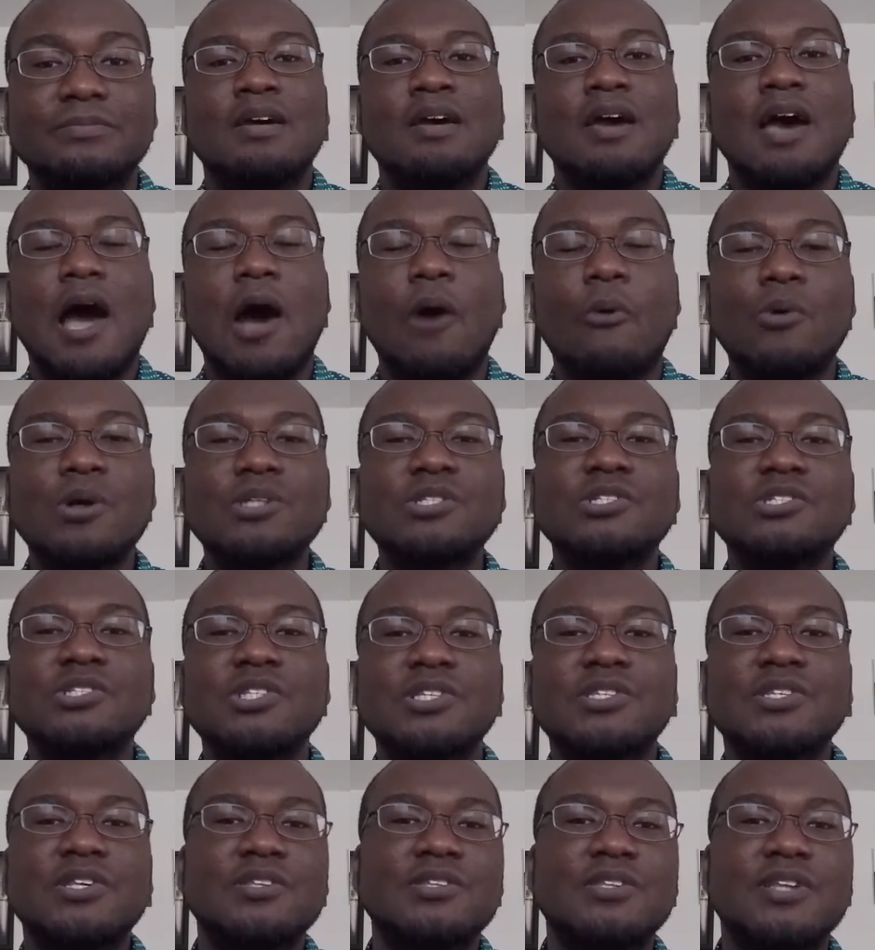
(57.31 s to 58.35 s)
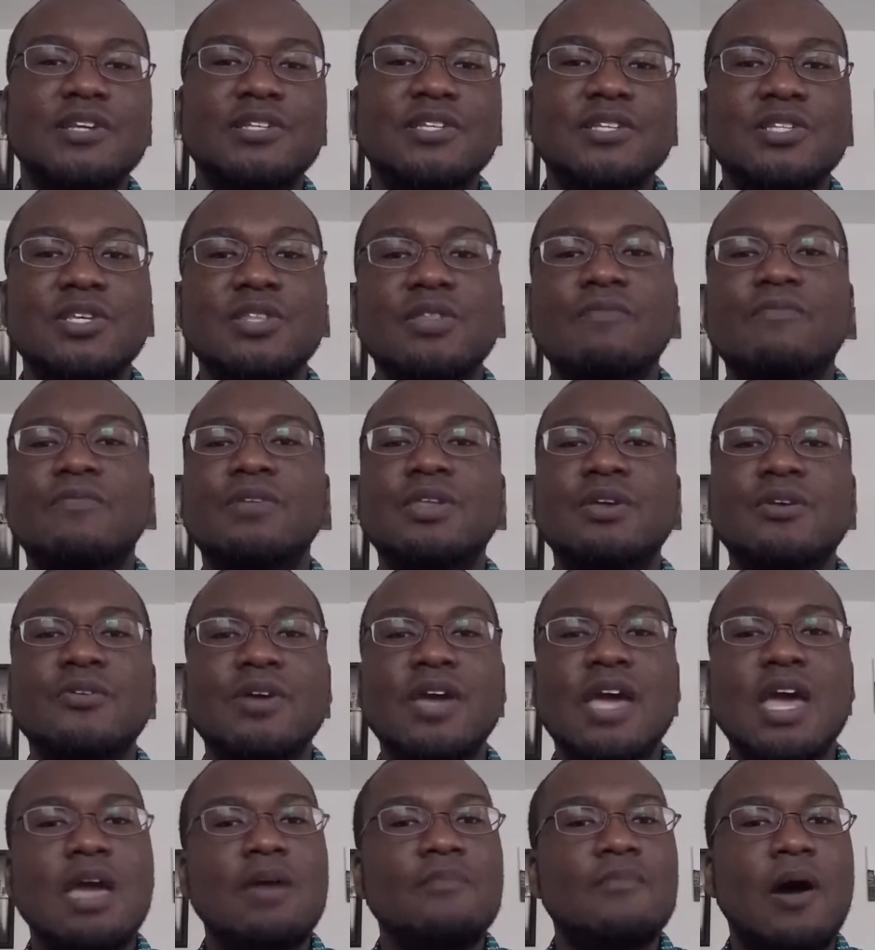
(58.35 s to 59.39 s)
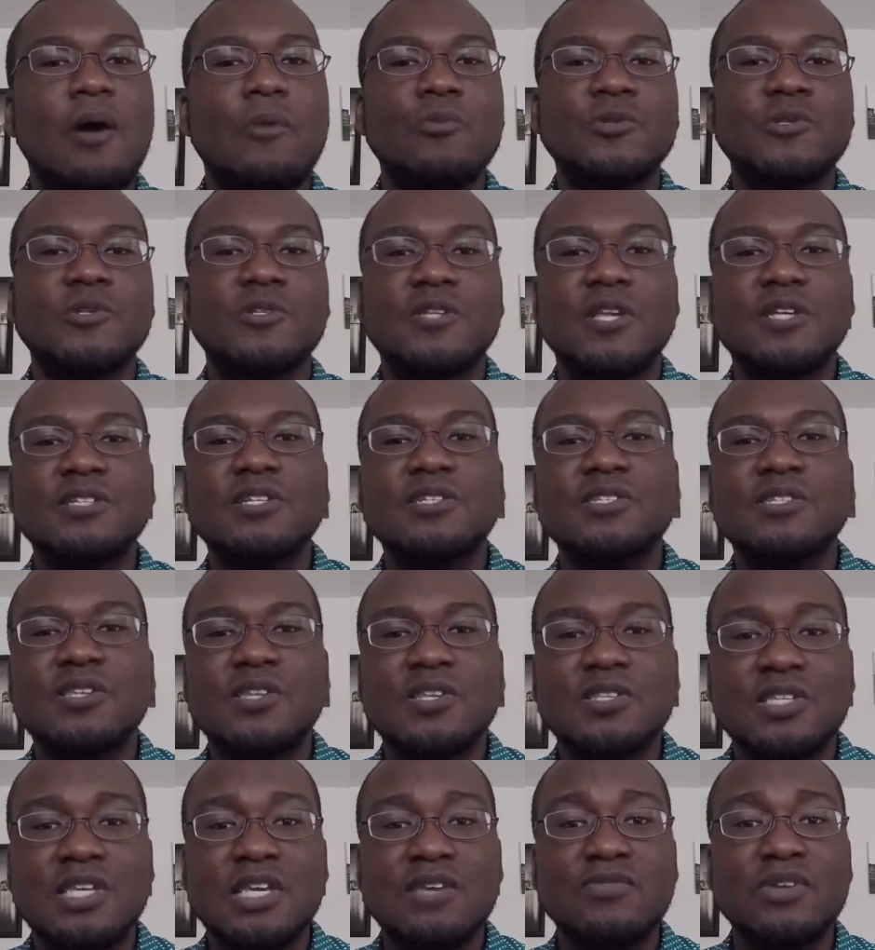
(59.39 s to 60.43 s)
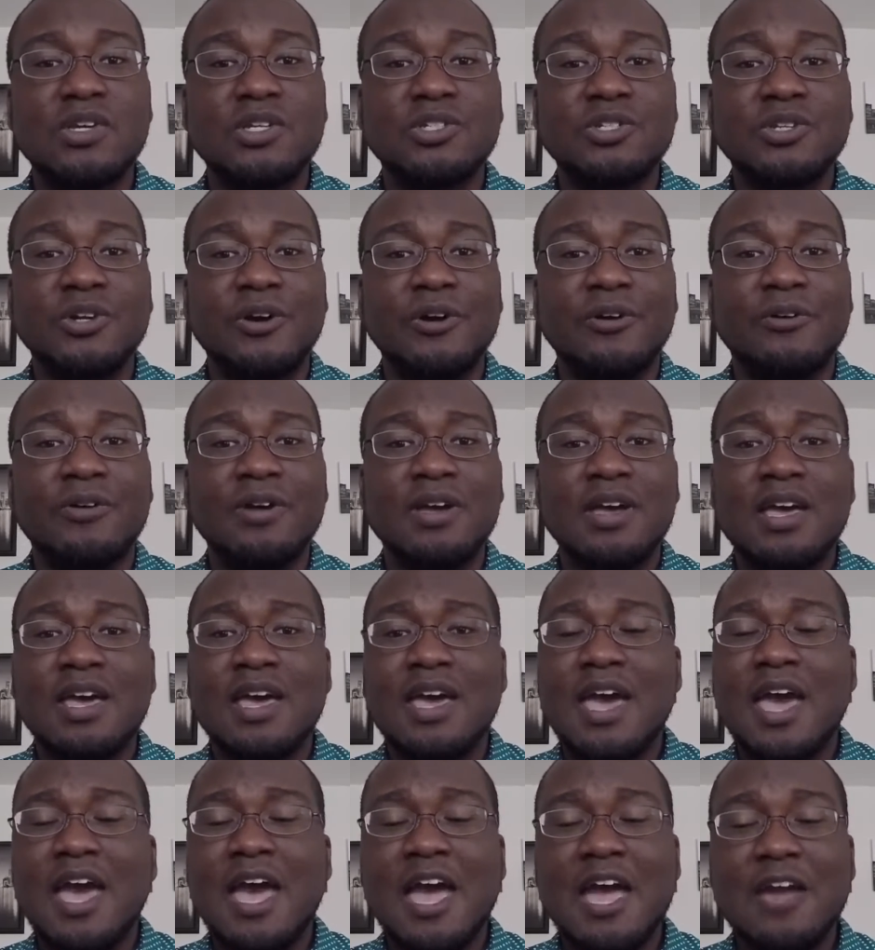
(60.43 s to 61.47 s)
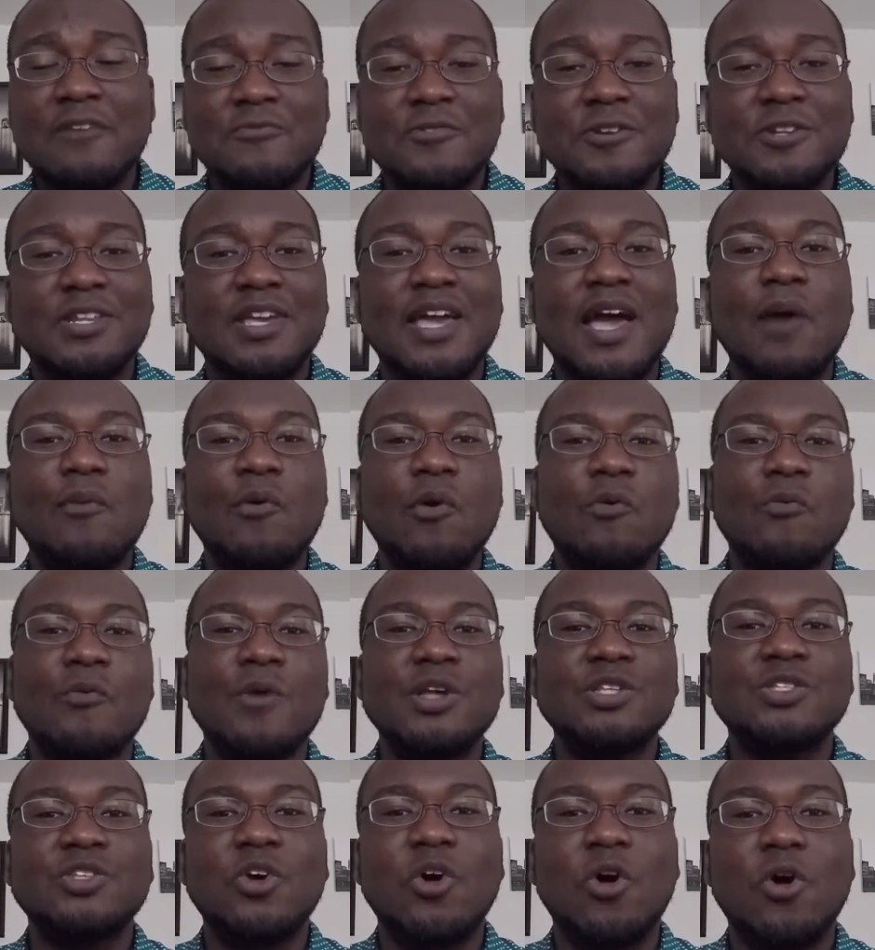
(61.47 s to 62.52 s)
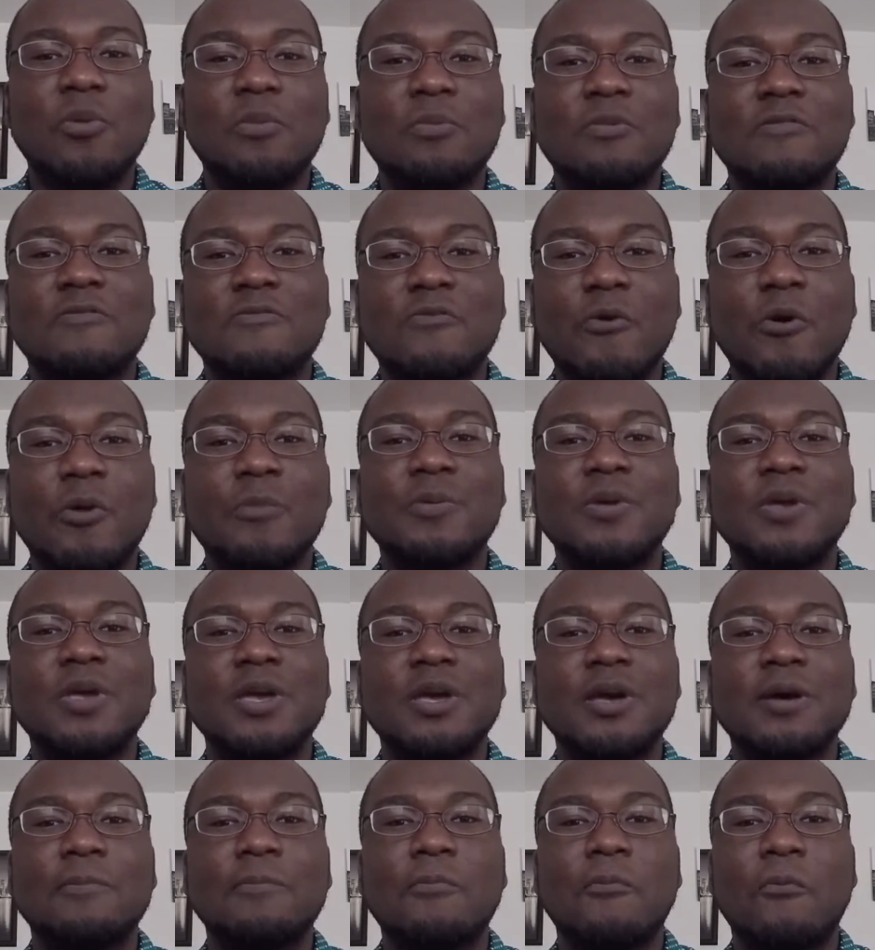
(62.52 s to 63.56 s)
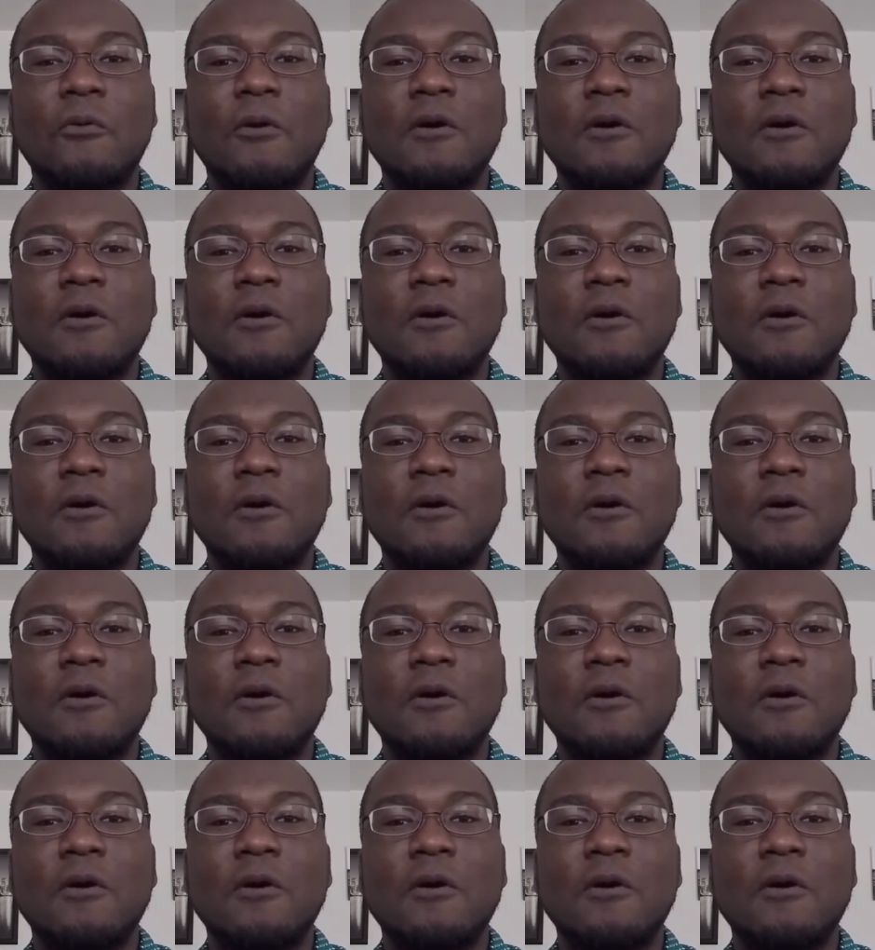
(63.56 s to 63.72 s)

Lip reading: I wasn't just addicted to the video game, I was addicted to the TV show. Every day I would race home, 4 p.m.